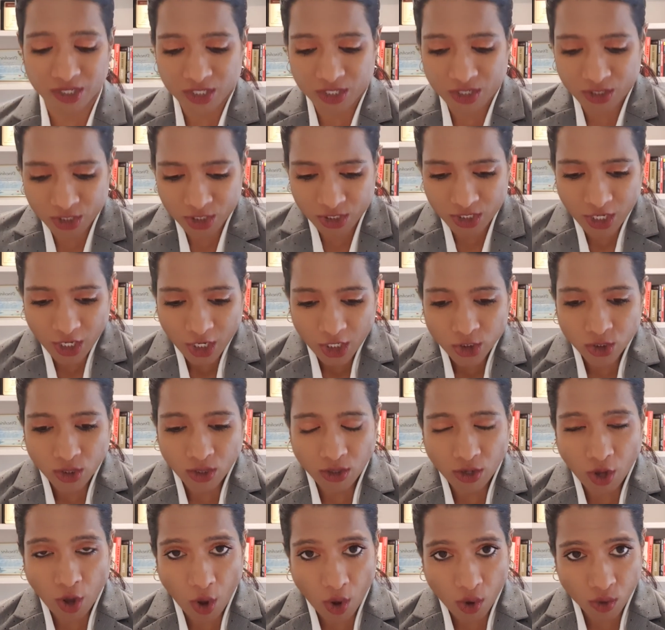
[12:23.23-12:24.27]
So
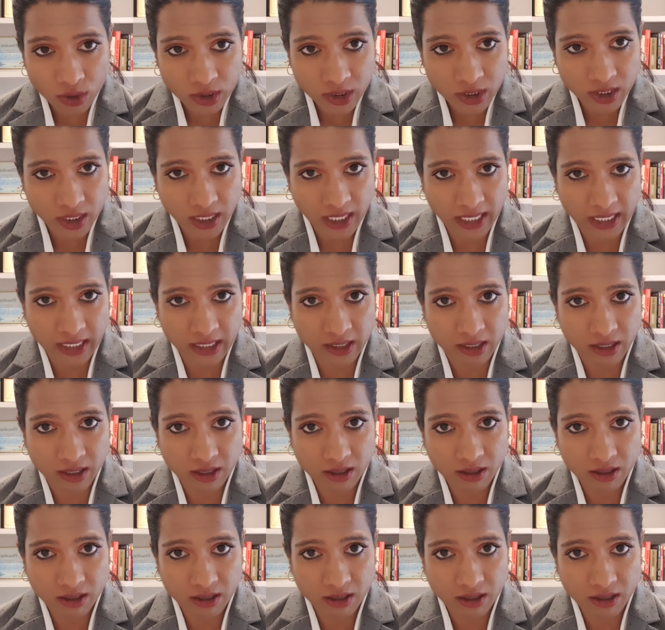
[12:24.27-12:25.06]
don't hold it in.